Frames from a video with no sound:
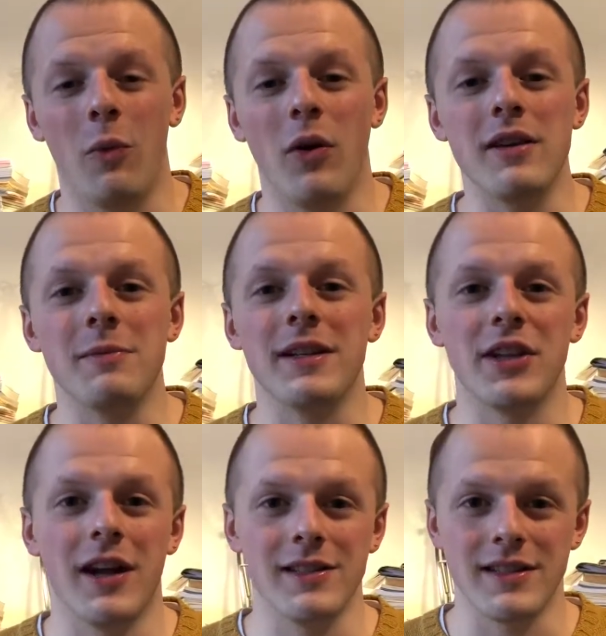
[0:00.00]
what is my
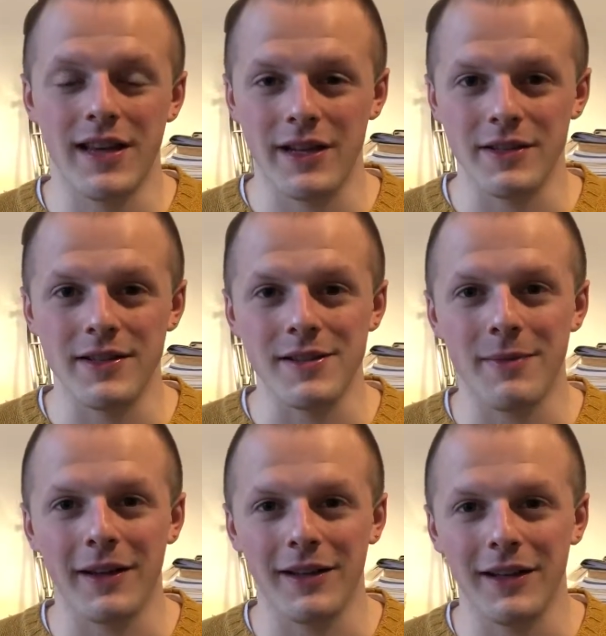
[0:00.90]
child's attention
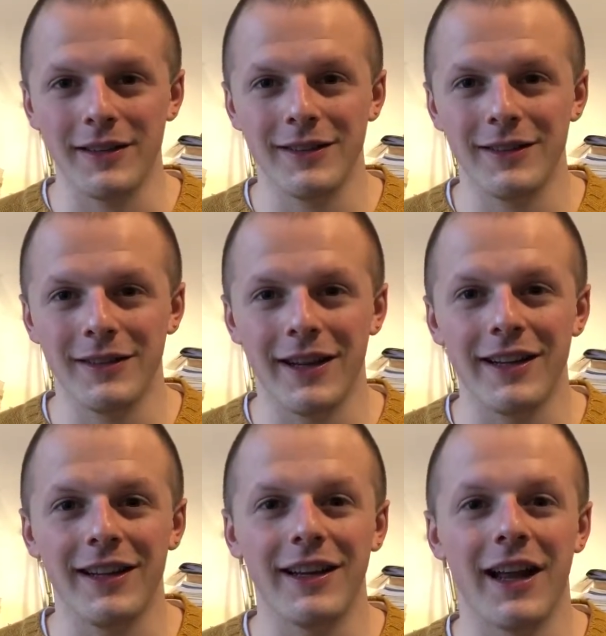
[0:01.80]
span like? Okay,
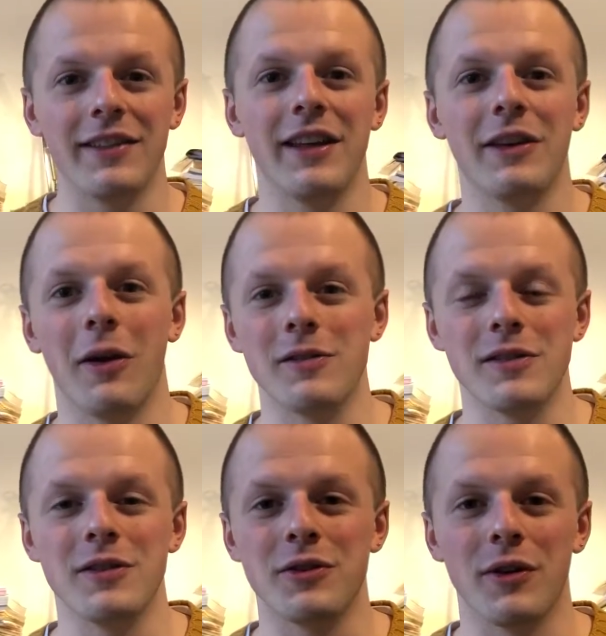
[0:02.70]
can they
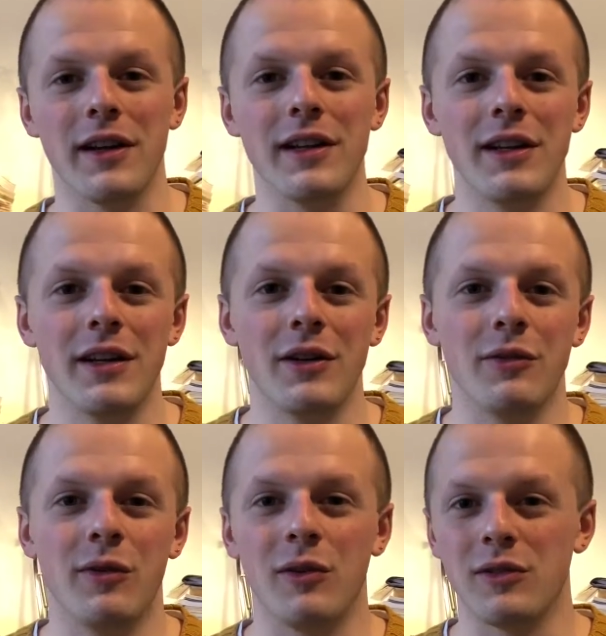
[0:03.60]
concentrate
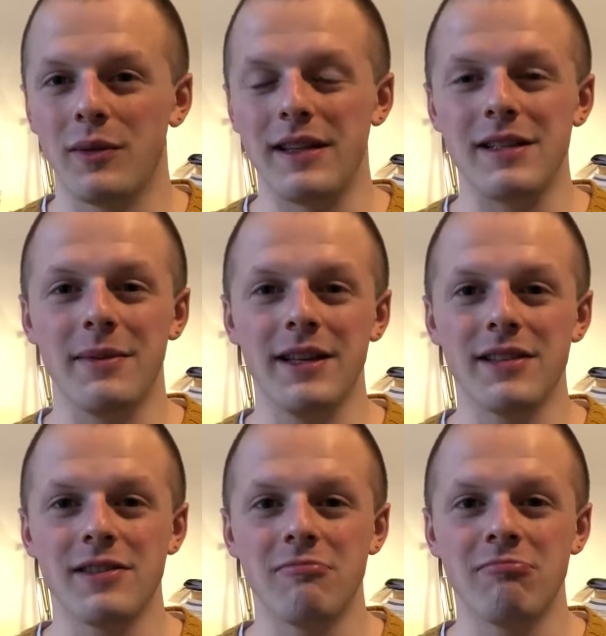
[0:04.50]
for 20
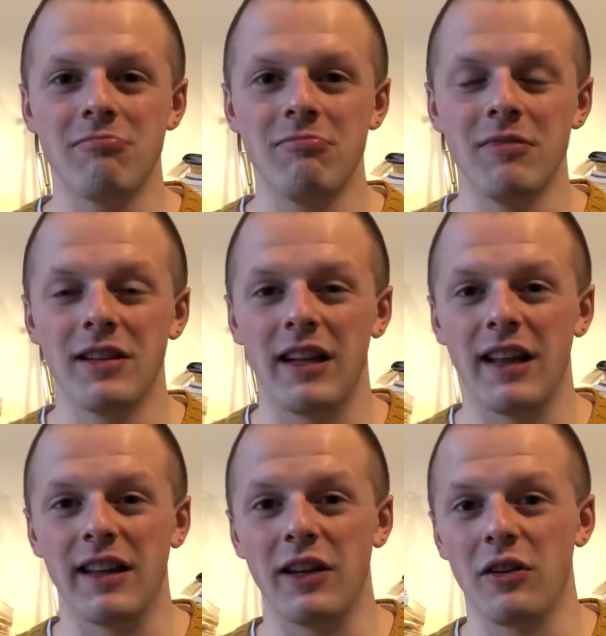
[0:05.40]
minutes?
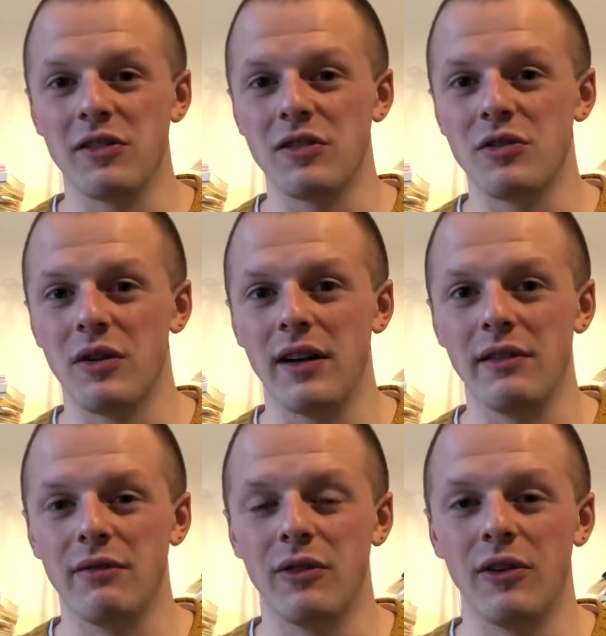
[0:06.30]
Can they concentrate
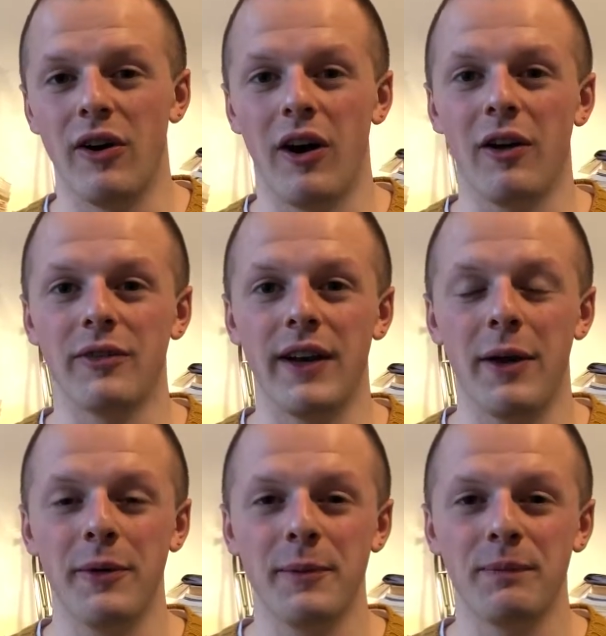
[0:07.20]
for half an
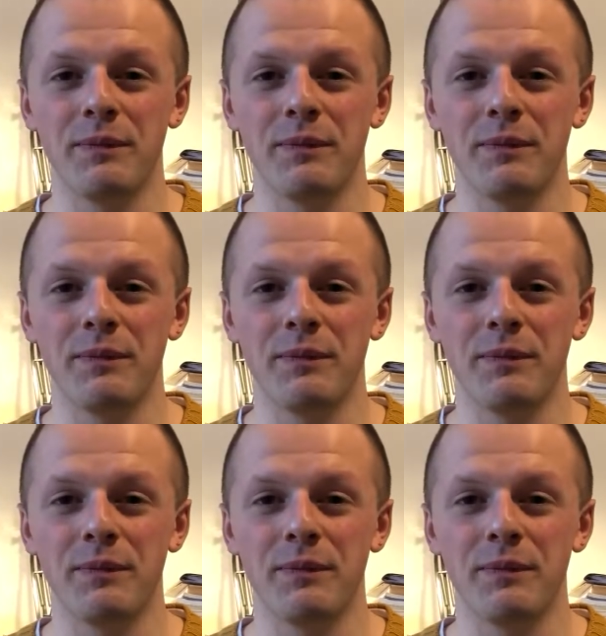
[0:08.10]
hour?